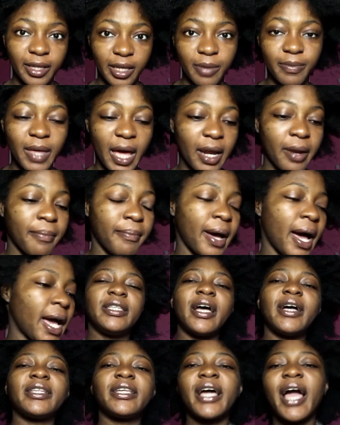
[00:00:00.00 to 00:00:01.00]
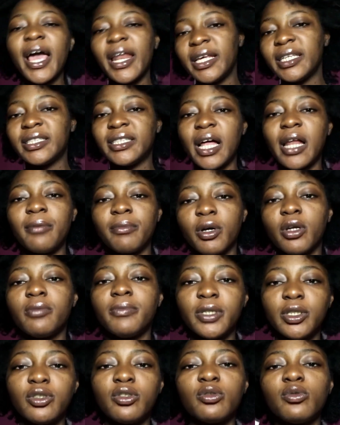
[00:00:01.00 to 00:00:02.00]
Keep that in mind. Now the kind of style I'm gonna
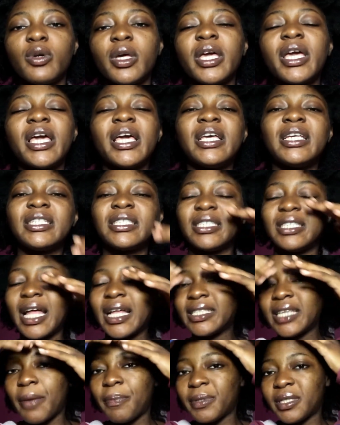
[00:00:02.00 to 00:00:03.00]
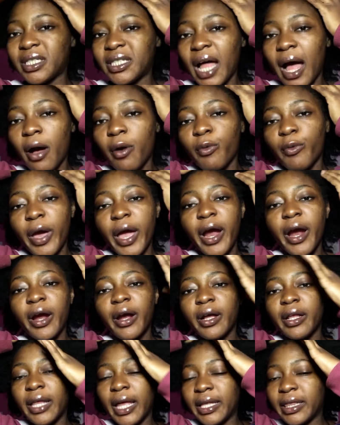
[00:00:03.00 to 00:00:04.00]
be doing is that type of style
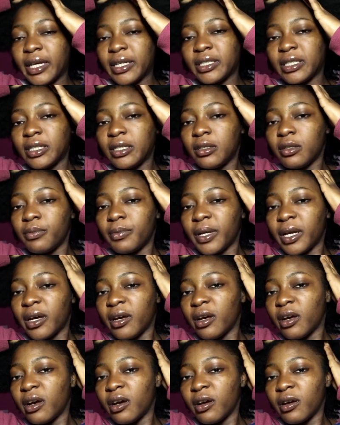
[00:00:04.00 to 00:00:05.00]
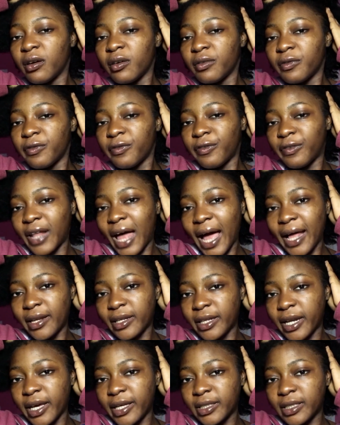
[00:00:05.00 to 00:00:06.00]
where like there's a little bit of
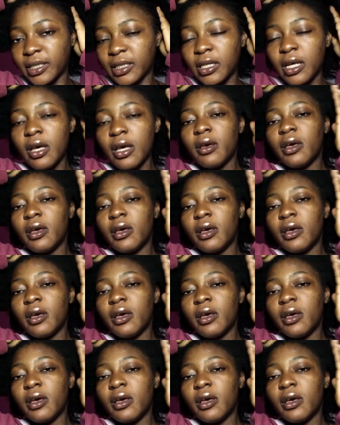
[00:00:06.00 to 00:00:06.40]
flatness,